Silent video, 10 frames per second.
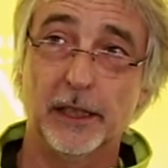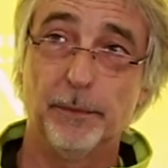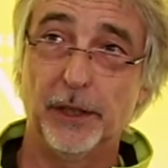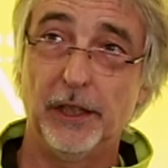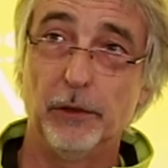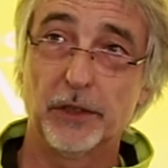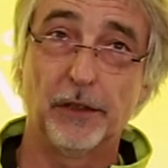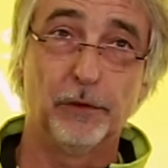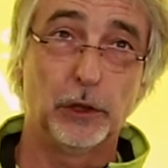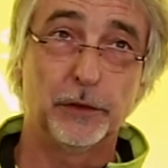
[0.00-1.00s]
company who's
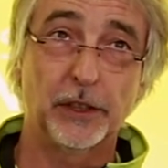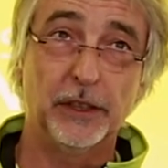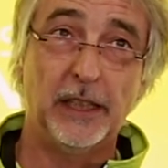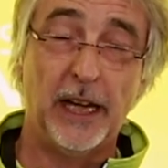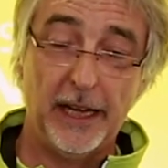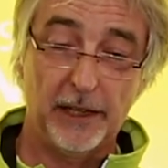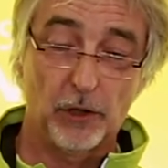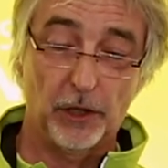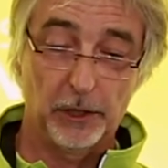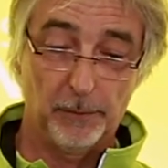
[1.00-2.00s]
involved in high-end
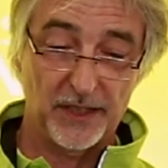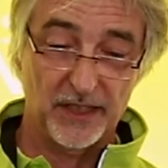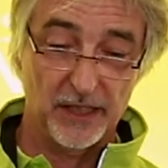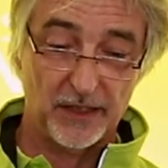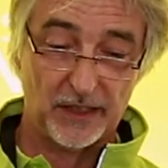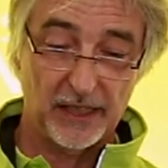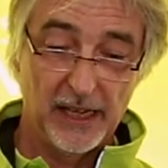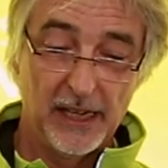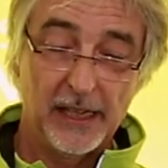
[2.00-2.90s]
audio business.